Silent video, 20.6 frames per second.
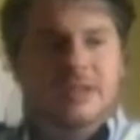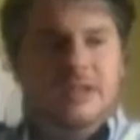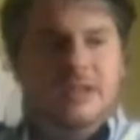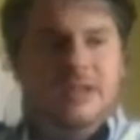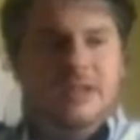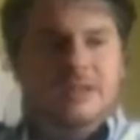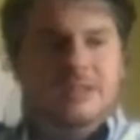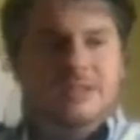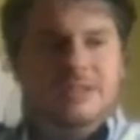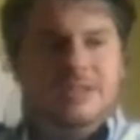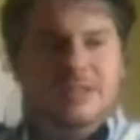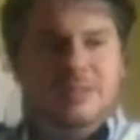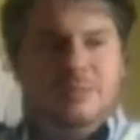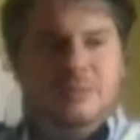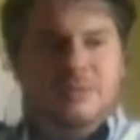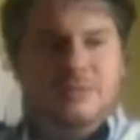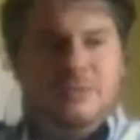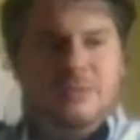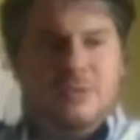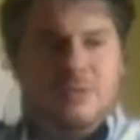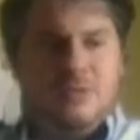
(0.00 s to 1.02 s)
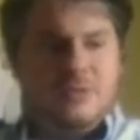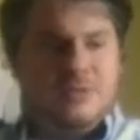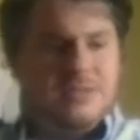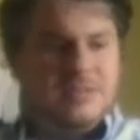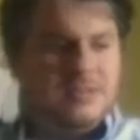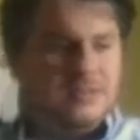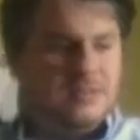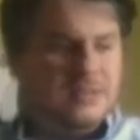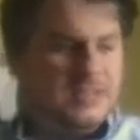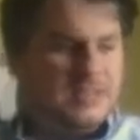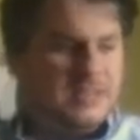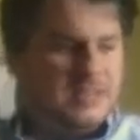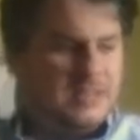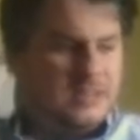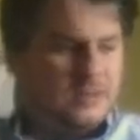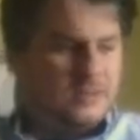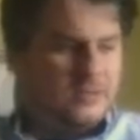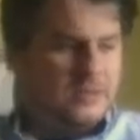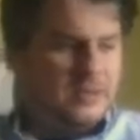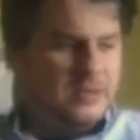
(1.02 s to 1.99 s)
and a team of folks: Lisa
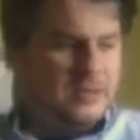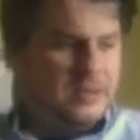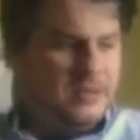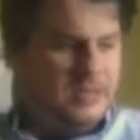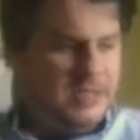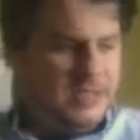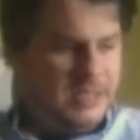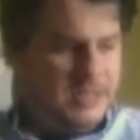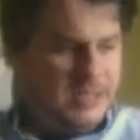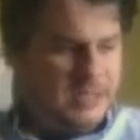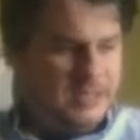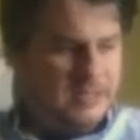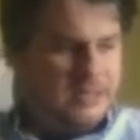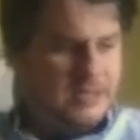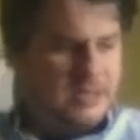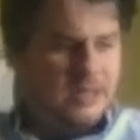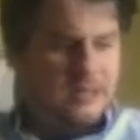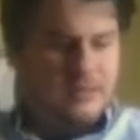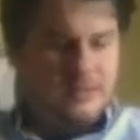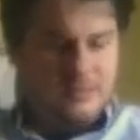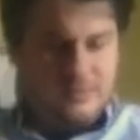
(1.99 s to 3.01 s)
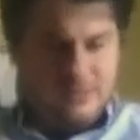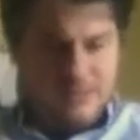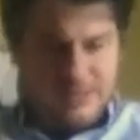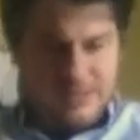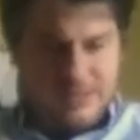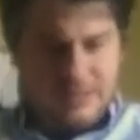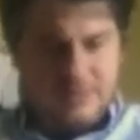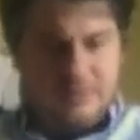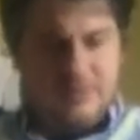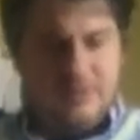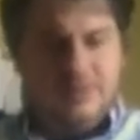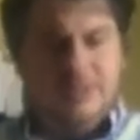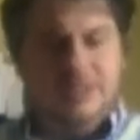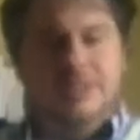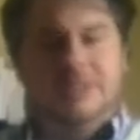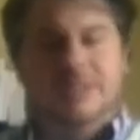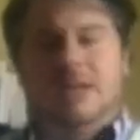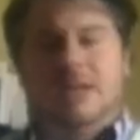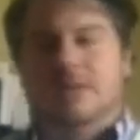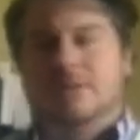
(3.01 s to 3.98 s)
Quinn-Lee, Dr. Lisa Quinn-Lee,
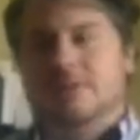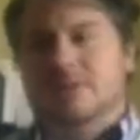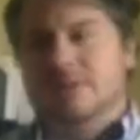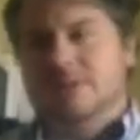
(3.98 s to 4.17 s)
Dr.